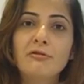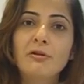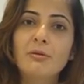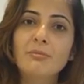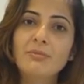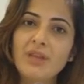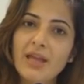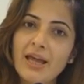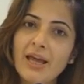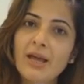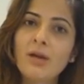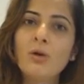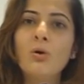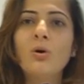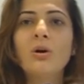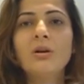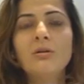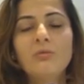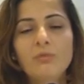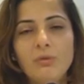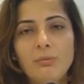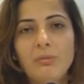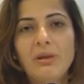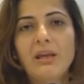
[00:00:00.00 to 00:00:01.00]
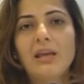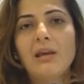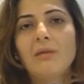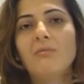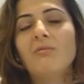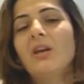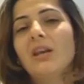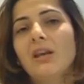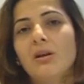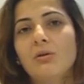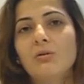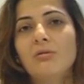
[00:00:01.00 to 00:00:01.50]
From there on, we became
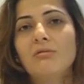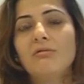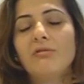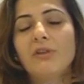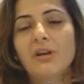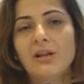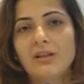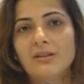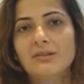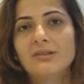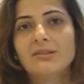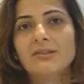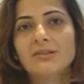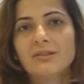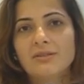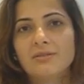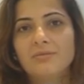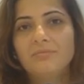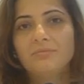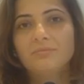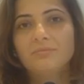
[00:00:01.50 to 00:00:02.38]
very good friends.